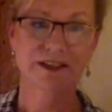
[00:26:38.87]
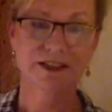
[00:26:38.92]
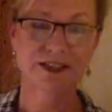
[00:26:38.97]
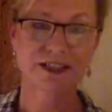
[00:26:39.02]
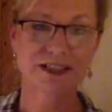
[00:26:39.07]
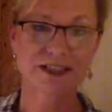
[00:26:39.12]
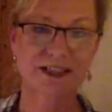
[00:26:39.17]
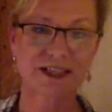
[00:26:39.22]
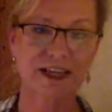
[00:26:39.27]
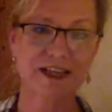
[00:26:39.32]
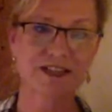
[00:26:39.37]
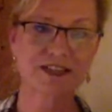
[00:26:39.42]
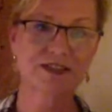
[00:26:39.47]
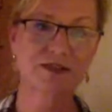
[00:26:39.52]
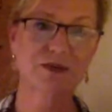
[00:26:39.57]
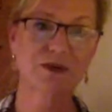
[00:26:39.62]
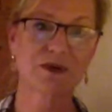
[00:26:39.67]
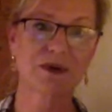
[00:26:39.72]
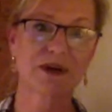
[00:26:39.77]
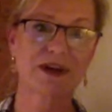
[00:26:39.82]
success
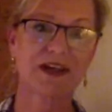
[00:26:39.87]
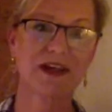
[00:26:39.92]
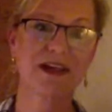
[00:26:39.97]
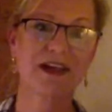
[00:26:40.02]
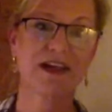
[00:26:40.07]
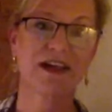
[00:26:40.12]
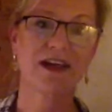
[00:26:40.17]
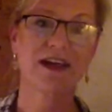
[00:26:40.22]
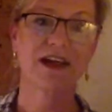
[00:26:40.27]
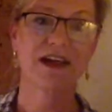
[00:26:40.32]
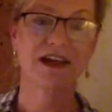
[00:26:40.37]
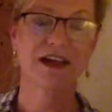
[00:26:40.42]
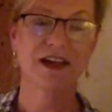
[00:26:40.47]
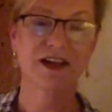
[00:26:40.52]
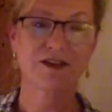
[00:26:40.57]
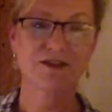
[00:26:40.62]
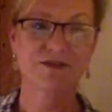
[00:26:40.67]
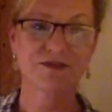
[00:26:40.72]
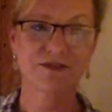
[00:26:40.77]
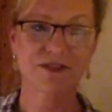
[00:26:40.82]
story,
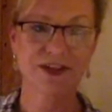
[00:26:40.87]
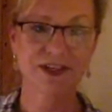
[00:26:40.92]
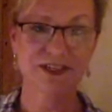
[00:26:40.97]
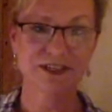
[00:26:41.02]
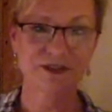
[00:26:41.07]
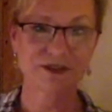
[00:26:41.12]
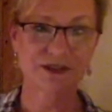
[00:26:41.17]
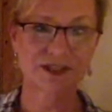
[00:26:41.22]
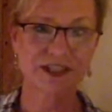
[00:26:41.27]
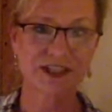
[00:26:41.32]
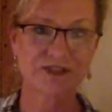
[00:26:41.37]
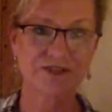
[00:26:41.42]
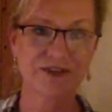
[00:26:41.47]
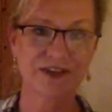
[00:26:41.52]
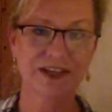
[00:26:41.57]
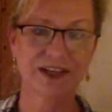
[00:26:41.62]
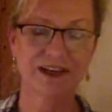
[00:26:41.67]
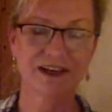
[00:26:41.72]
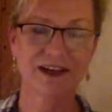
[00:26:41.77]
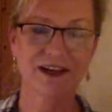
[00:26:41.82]
every
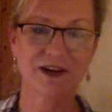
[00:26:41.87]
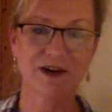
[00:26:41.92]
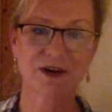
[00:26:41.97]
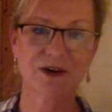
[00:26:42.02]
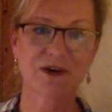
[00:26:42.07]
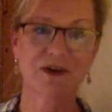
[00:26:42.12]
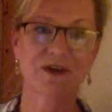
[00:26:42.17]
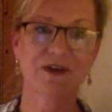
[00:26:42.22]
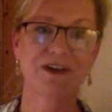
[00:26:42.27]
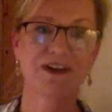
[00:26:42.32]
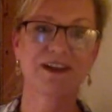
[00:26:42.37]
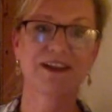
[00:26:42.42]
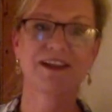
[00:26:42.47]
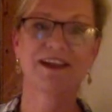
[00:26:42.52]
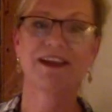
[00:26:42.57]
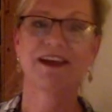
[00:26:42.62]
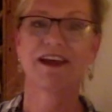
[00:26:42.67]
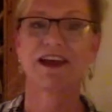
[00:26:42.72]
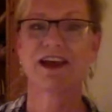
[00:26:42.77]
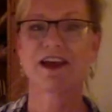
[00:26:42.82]
certificate I earned,
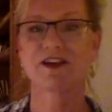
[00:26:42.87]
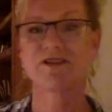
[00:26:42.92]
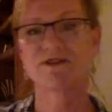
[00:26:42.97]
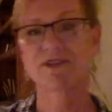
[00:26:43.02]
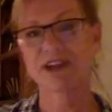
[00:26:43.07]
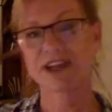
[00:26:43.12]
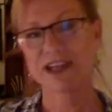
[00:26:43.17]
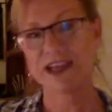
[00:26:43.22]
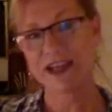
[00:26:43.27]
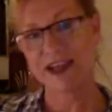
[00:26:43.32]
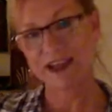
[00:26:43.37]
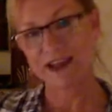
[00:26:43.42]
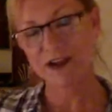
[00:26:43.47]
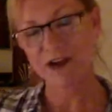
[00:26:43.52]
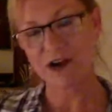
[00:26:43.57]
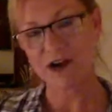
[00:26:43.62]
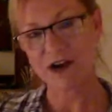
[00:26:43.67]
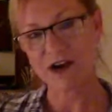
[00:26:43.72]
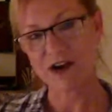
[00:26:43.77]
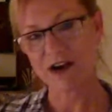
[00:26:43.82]
every
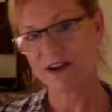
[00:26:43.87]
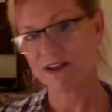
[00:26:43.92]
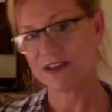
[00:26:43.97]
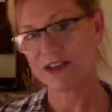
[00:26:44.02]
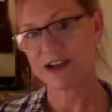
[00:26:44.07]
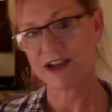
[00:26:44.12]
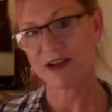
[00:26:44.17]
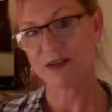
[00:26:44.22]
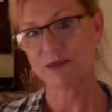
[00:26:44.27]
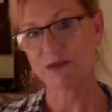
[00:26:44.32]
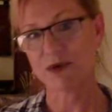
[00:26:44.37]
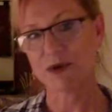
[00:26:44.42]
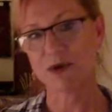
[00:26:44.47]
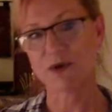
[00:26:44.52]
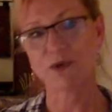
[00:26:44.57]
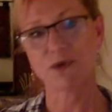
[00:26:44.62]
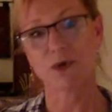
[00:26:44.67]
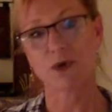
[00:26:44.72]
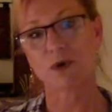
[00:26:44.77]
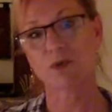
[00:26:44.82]
KR that I
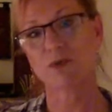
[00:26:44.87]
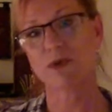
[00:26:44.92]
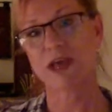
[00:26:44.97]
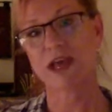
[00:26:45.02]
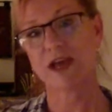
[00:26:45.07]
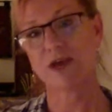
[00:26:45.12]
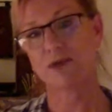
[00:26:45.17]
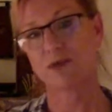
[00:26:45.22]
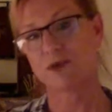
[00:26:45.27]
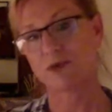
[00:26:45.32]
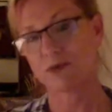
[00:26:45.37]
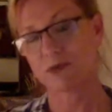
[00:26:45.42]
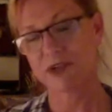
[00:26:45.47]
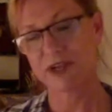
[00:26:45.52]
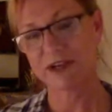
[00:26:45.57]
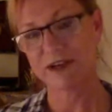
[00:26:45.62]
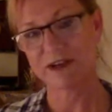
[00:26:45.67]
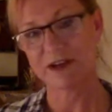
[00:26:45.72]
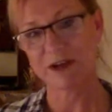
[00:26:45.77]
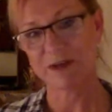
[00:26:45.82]
wrote or had one
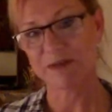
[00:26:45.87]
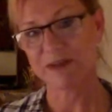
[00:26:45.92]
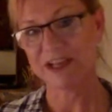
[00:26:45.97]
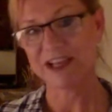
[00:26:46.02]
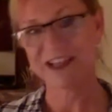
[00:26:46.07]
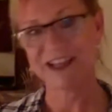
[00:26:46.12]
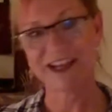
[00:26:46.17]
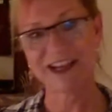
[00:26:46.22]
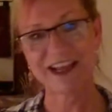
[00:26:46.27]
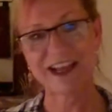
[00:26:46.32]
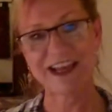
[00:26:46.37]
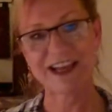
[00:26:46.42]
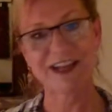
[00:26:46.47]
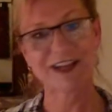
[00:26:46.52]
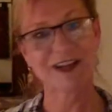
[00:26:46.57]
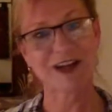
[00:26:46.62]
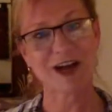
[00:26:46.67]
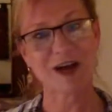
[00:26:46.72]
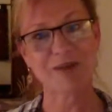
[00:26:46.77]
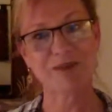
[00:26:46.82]
written on me that I had
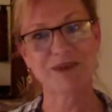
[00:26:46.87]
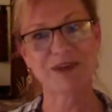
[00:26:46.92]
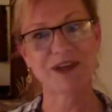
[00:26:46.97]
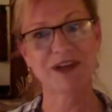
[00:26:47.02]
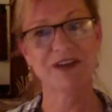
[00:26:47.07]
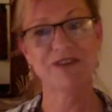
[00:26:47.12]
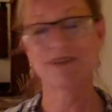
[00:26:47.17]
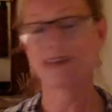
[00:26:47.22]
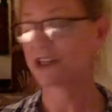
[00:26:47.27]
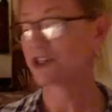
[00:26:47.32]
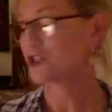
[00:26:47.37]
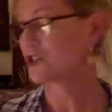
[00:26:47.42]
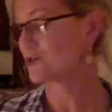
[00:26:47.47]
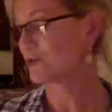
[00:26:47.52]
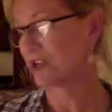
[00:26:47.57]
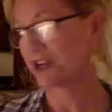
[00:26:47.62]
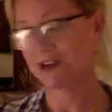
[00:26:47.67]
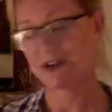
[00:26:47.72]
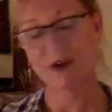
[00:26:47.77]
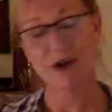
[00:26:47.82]
a copy of. I
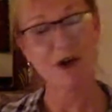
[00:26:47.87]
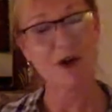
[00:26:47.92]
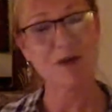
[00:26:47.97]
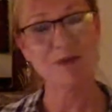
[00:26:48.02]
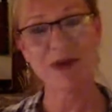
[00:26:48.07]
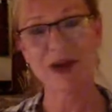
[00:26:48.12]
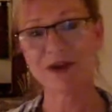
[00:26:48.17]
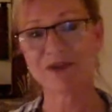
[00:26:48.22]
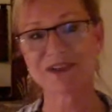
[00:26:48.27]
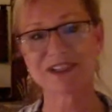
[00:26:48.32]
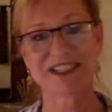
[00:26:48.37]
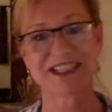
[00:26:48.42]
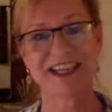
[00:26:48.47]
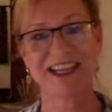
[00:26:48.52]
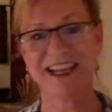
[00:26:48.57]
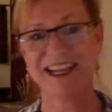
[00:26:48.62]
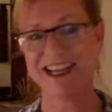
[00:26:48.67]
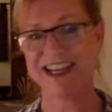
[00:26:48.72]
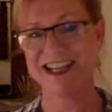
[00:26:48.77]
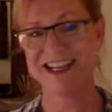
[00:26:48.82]
shredded all my
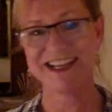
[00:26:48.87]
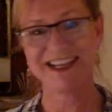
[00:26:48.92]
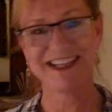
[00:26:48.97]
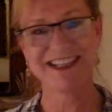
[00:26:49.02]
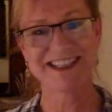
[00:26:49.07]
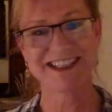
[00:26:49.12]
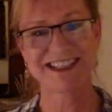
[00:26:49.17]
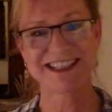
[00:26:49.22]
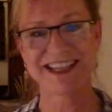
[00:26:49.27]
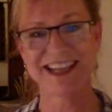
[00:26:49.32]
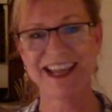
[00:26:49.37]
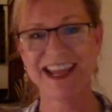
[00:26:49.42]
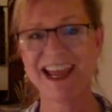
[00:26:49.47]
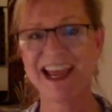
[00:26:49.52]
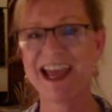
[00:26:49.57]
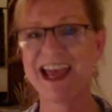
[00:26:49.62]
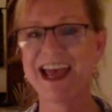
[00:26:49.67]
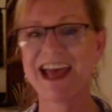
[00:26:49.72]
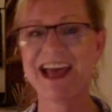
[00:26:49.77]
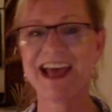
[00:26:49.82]
receipts
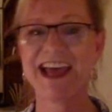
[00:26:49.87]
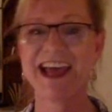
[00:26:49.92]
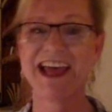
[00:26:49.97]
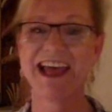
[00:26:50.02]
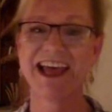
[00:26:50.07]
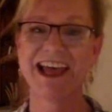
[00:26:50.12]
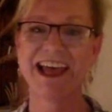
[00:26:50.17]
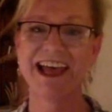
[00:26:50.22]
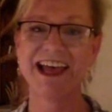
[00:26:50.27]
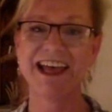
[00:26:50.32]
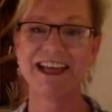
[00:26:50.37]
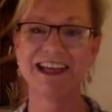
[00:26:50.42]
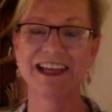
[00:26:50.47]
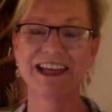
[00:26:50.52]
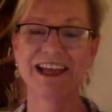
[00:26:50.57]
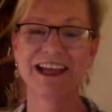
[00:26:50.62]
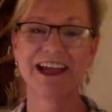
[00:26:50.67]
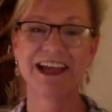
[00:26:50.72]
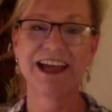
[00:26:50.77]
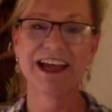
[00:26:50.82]

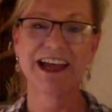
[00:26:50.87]
and